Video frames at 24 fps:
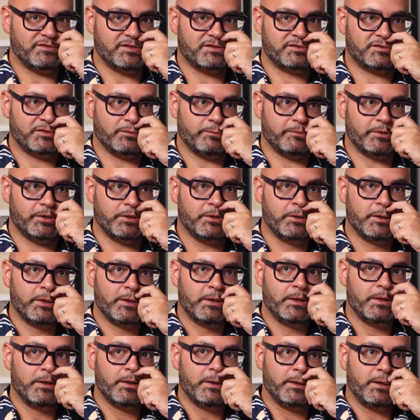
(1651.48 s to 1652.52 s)
system, and
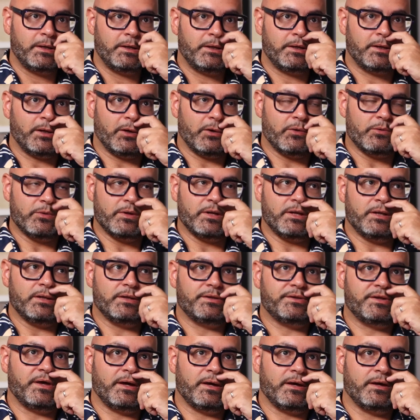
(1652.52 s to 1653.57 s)
you know,
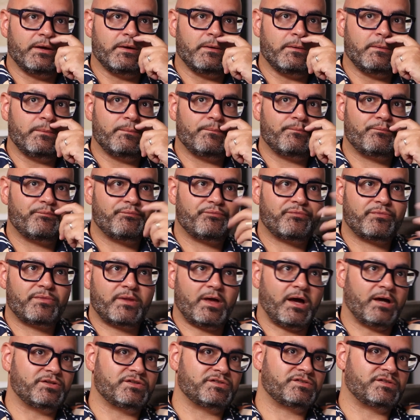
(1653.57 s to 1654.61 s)
and
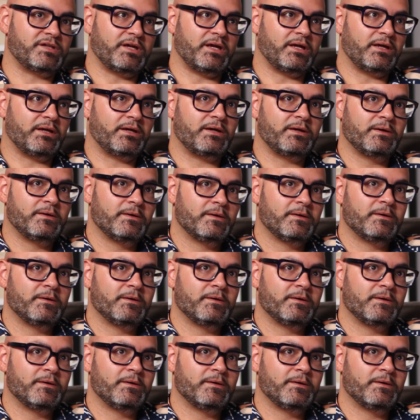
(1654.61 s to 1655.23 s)
I just think